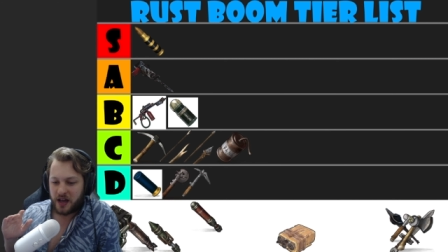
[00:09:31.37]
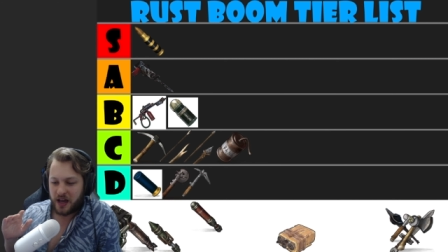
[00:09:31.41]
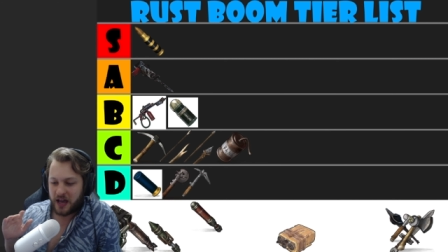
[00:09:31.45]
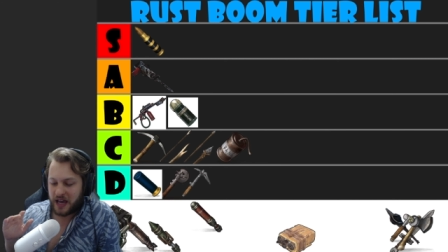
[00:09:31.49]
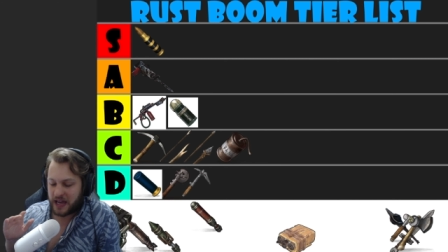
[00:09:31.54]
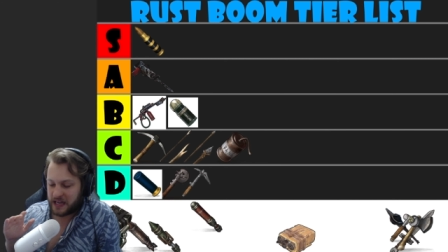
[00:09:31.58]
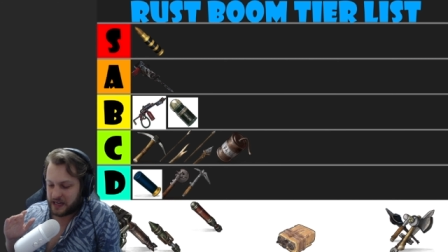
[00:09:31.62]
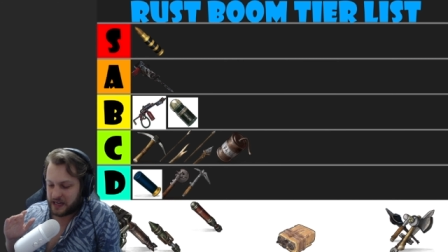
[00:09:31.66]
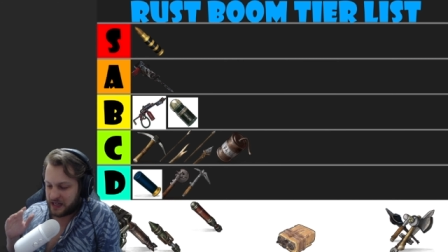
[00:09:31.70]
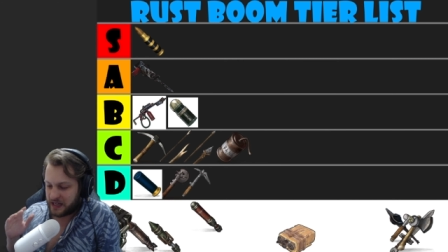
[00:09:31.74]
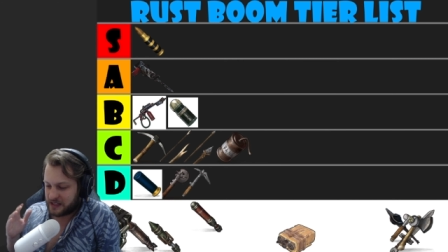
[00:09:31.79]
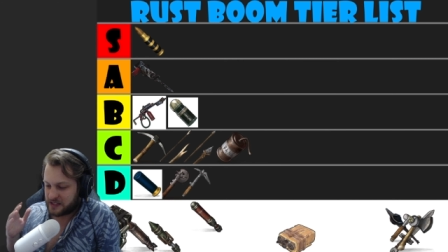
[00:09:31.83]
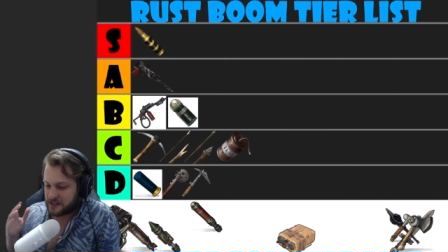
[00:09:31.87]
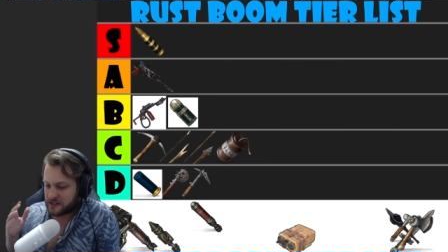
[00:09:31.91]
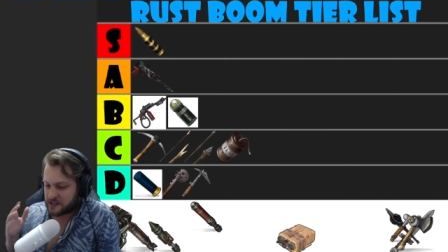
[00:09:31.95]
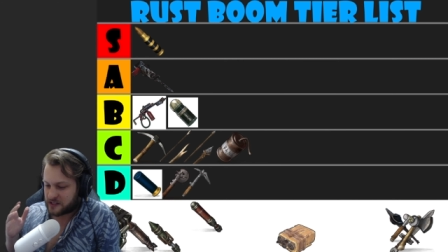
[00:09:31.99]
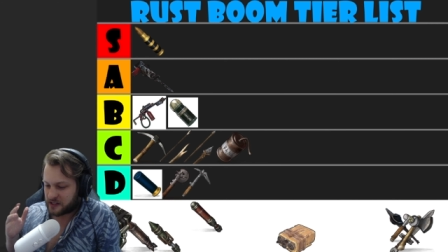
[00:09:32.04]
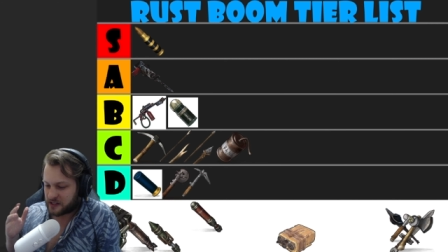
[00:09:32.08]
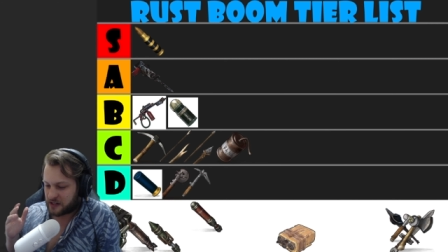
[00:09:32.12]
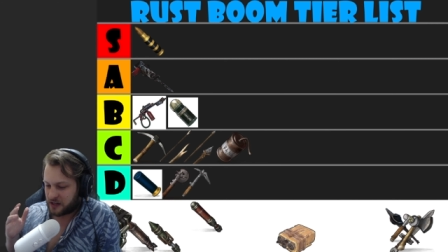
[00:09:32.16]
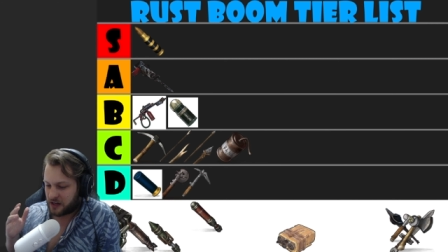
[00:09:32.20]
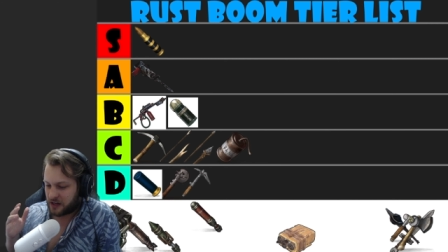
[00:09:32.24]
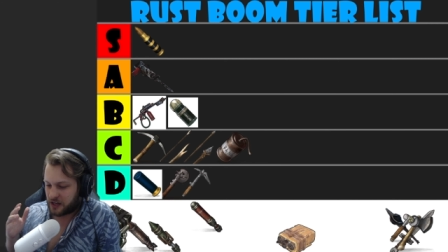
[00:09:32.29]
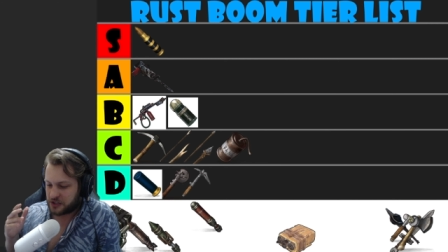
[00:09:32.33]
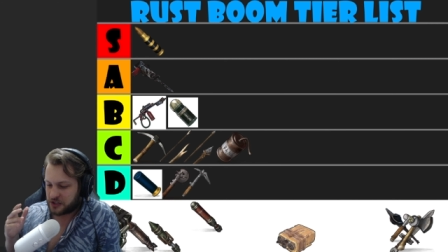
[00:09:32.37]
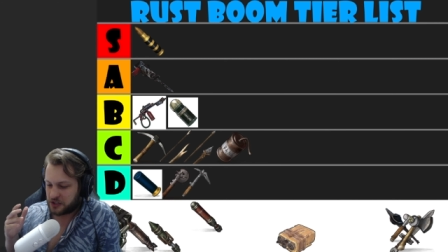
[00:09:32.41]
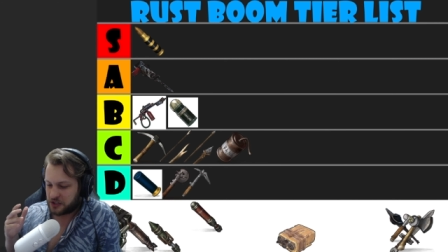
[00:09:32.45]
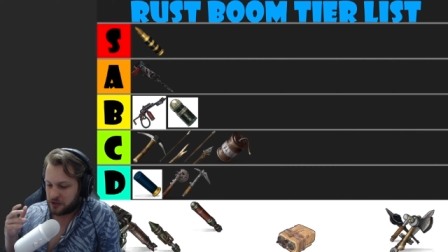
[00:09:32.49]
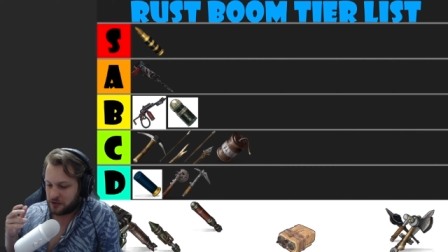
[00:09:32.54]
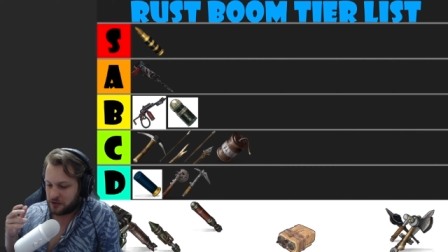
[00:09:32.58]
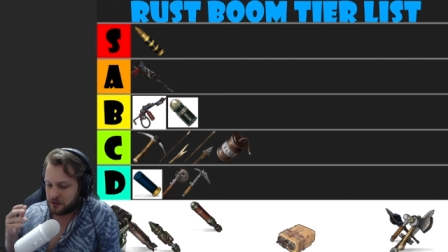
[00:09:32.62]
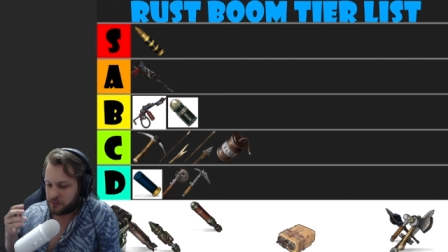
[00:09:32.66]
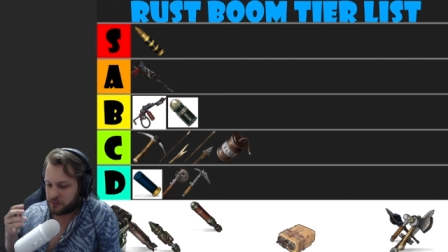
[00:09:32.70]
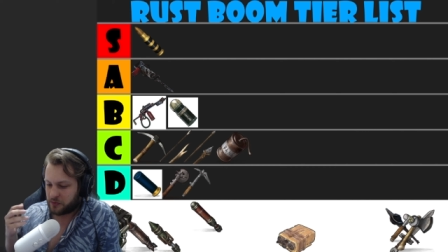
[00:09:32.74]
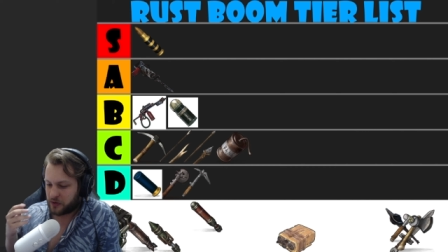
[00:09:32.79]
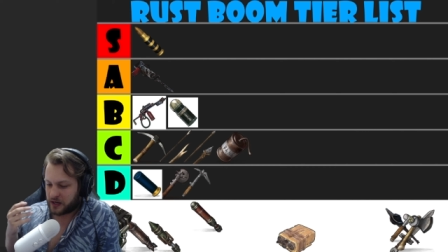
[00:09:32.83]
it is like,
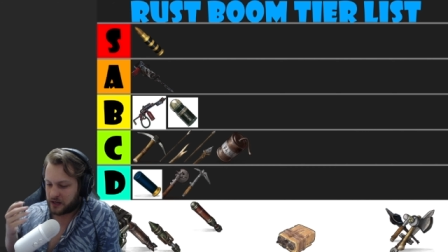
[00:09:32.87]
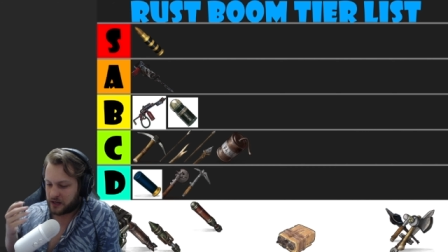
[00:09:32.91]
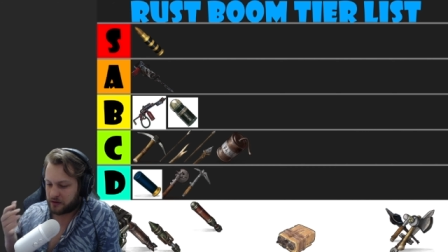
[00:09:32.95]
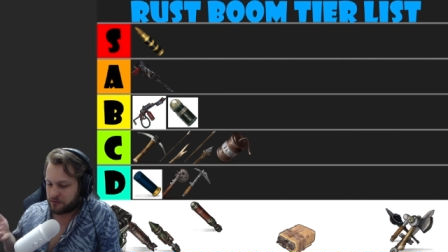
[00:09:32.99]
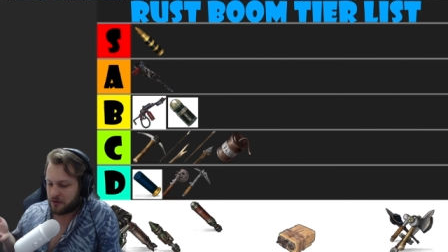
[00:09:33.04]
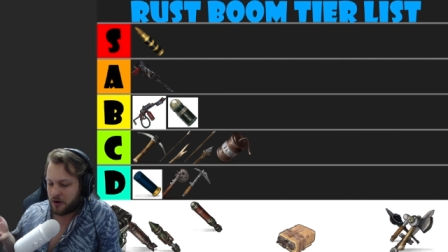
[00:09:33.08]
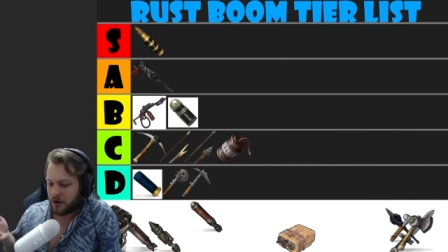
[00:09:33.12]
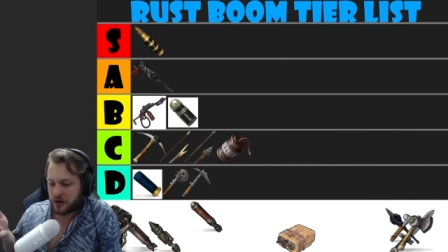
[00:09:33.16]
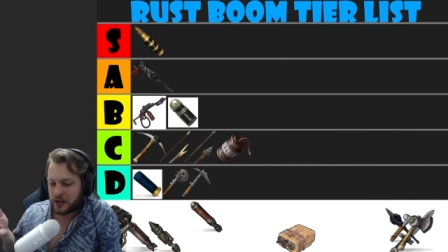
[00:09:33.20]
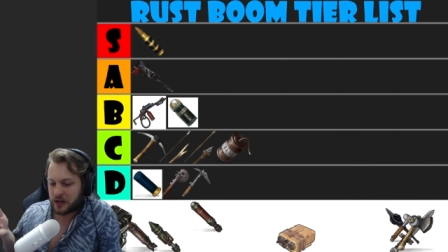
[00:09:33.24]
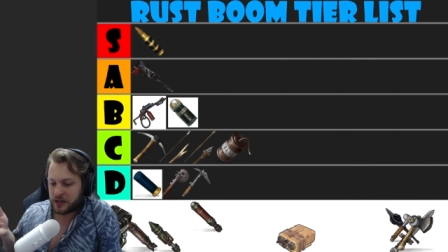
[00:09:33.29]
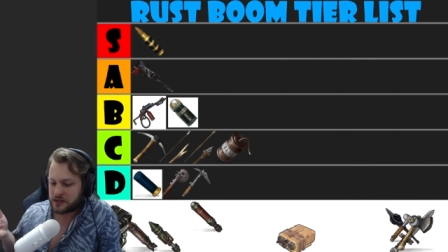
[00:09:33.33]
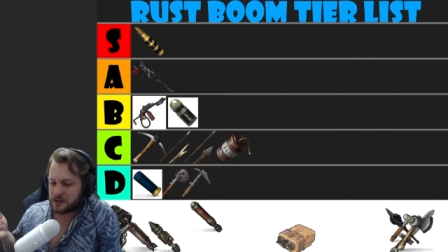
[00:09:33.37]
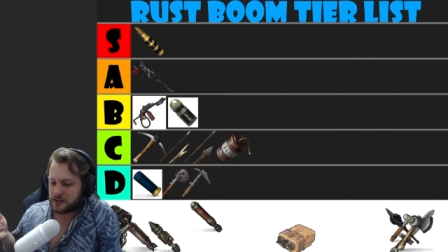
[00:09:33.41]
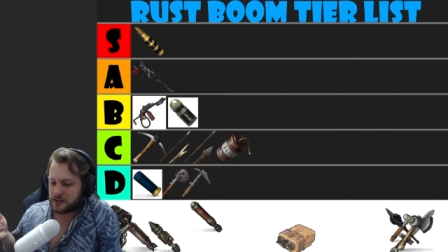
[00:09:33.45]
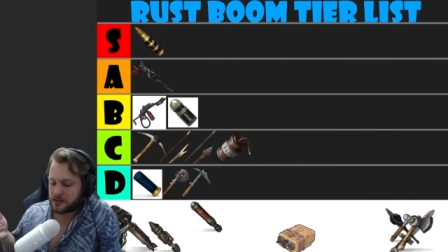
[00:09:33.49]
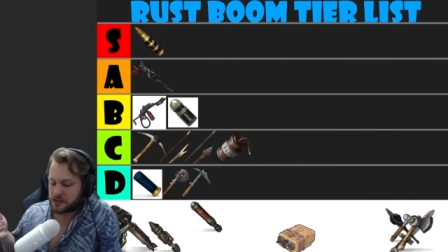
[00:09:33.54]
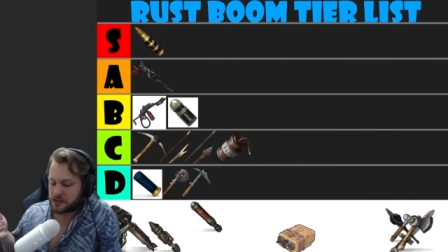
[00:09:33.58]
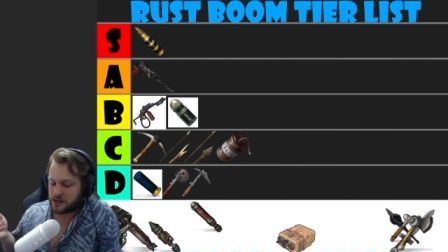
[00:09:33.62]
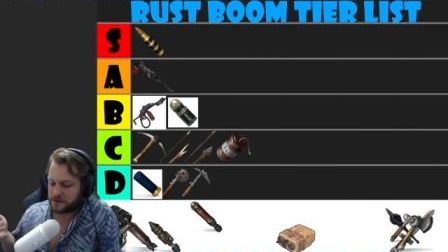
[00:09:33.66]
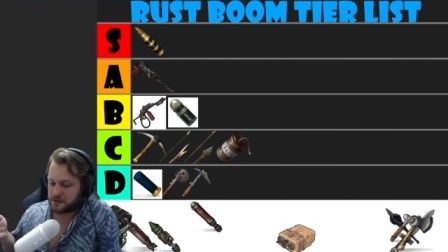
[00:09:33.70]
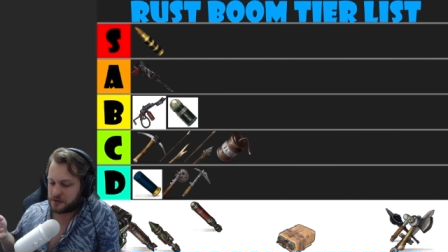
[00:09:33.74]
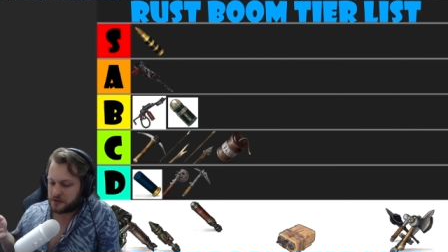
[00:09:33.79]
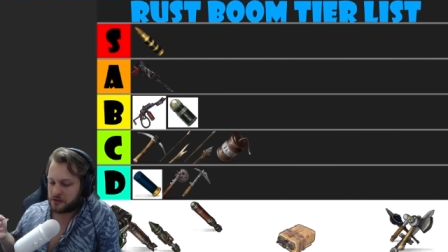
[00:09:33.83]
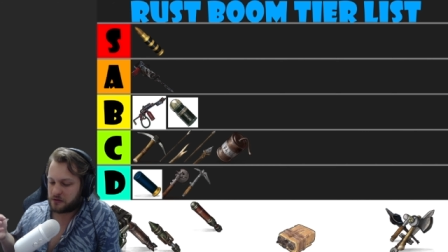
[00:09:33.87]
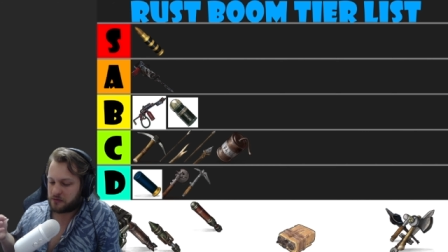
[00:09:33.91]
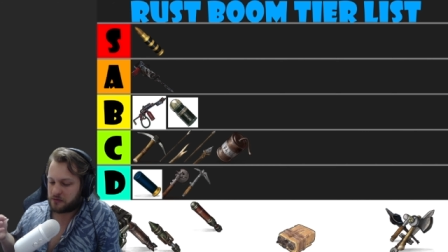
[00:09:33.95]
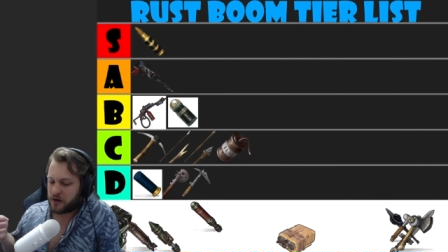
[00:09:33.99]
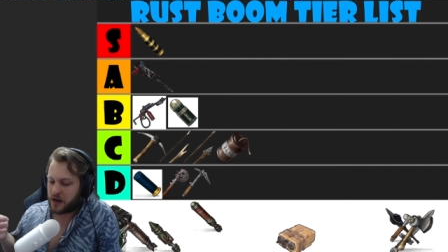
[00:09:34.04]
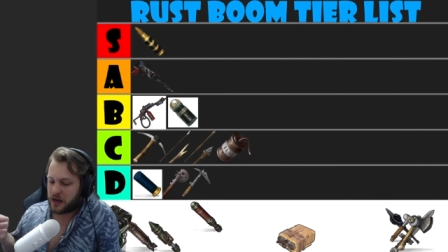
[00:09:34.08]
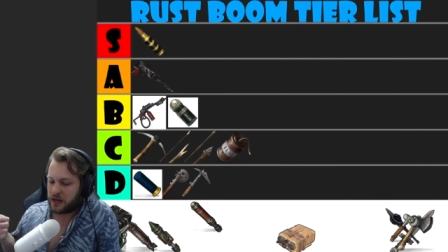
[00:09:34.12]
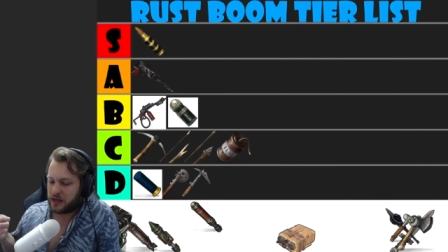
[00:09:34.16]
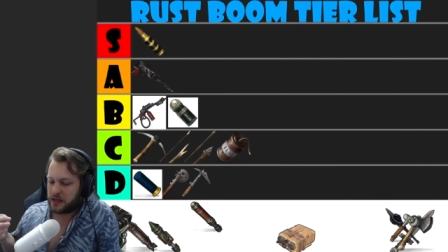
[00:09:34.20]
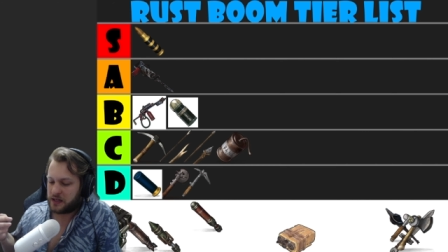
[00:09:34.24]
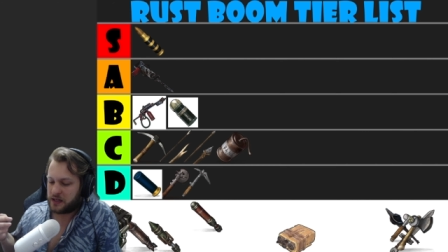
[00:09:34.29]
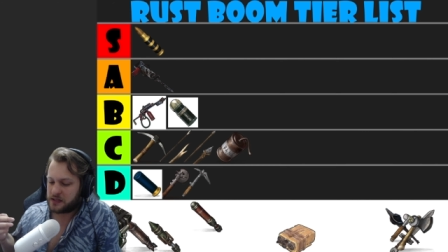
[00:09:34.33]
you bring rockets and stuff to a
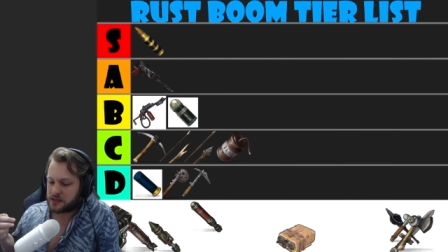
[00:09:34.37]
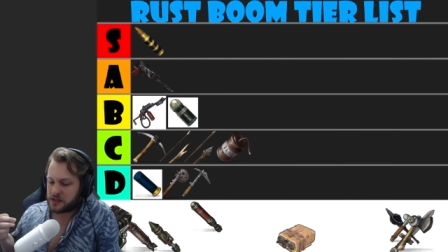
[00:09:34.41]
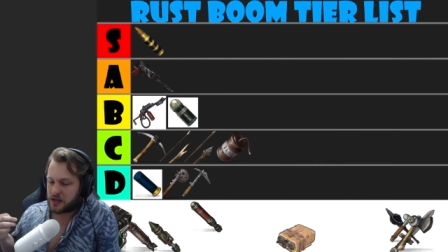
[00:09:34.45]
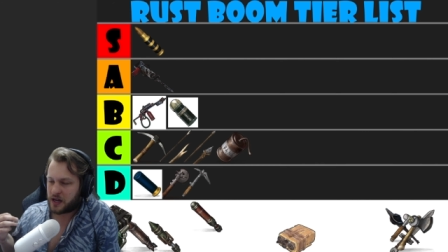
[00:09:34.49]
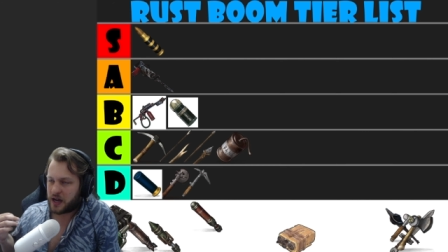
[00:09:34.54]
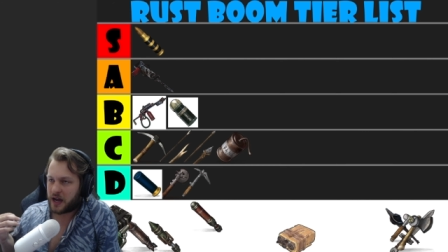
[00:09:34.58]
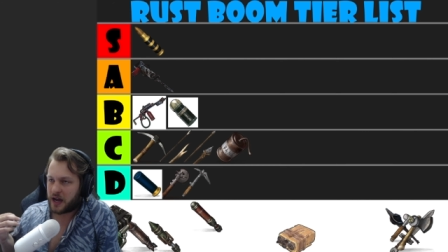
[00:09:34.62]
raid,